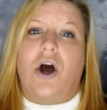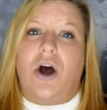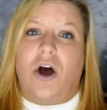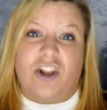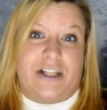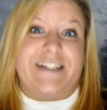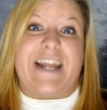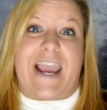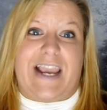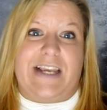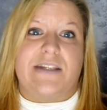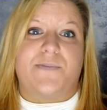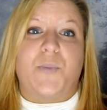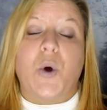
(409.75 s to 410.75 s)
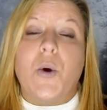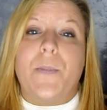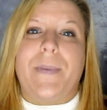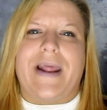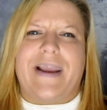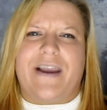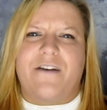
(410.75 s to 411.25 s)
holidays,
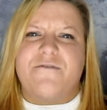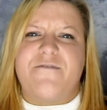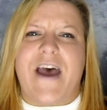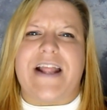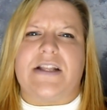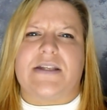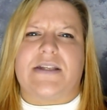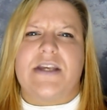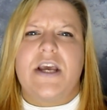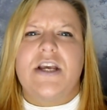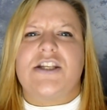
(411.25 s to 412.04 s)
public events,